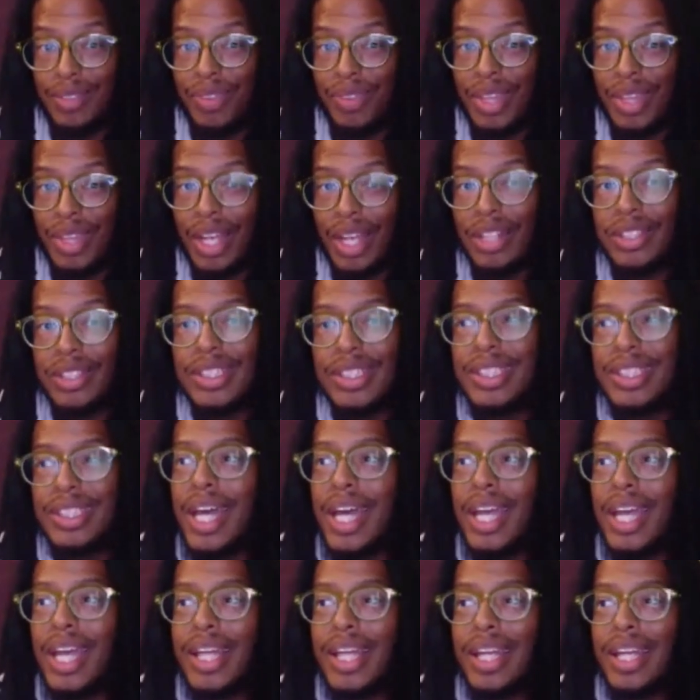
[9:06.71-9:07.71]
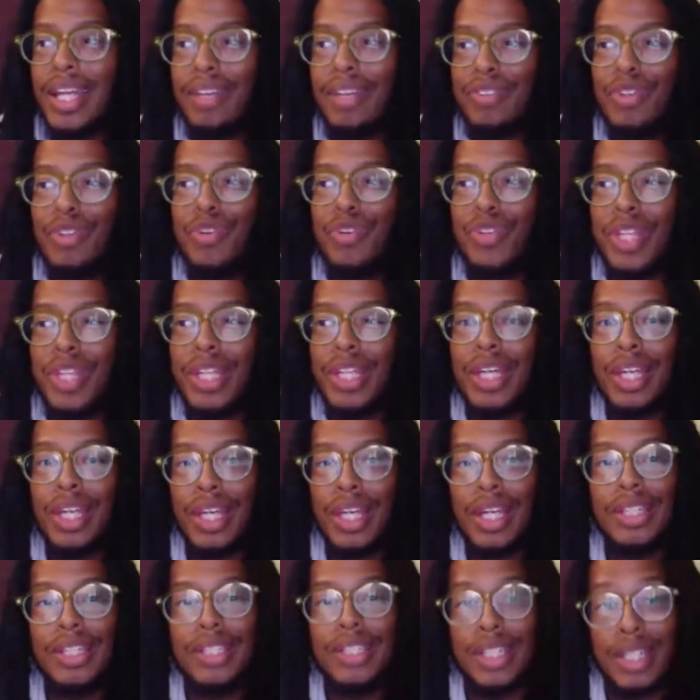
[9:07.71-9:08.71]
There's the saying that if you think it
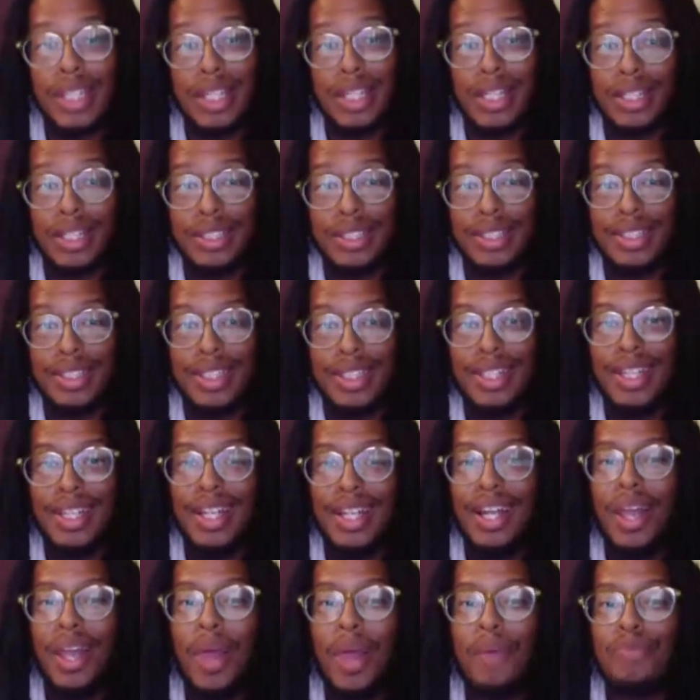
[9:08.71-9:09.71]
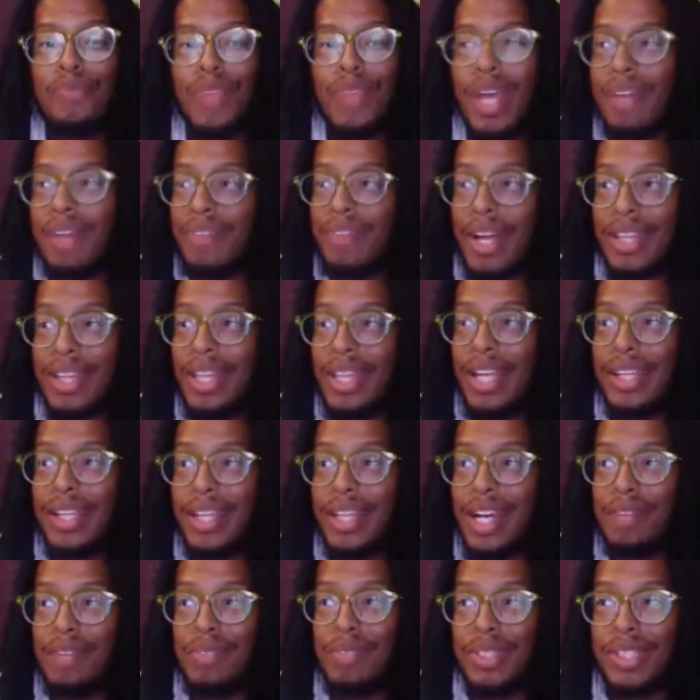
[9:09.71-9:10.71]
is, it is. If I think
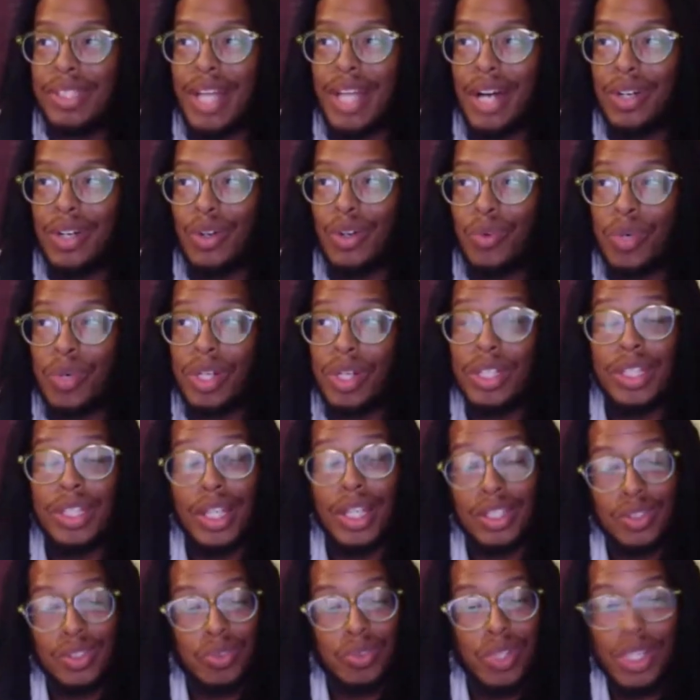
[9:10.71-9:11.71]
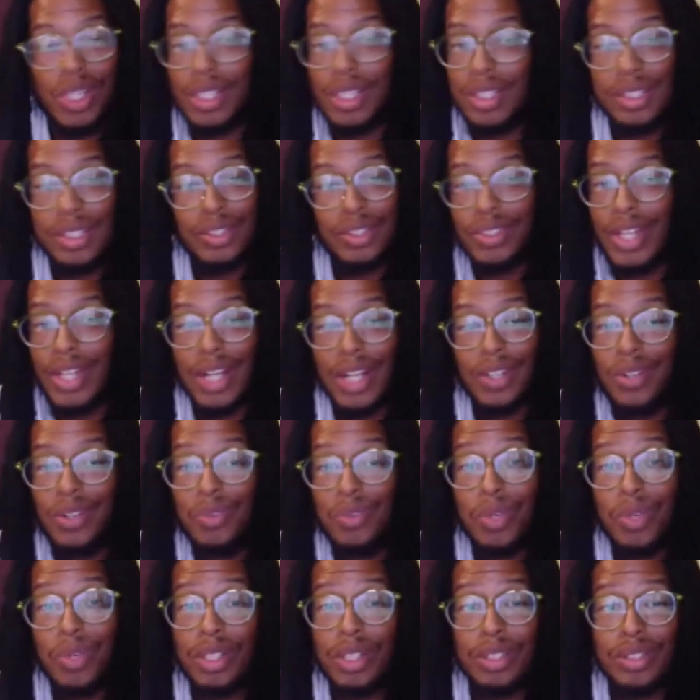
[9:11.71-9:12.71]
therapy's not going to work, guess what? It's not
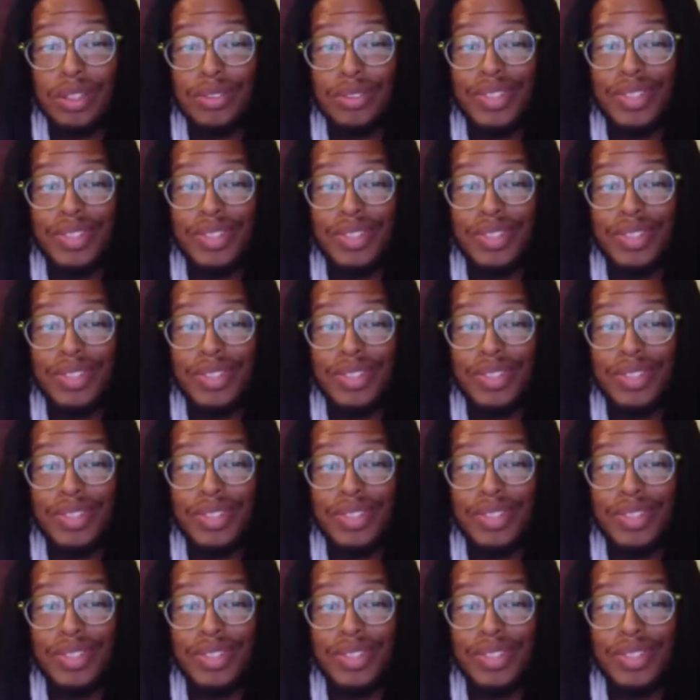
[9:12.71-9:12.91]
going to work.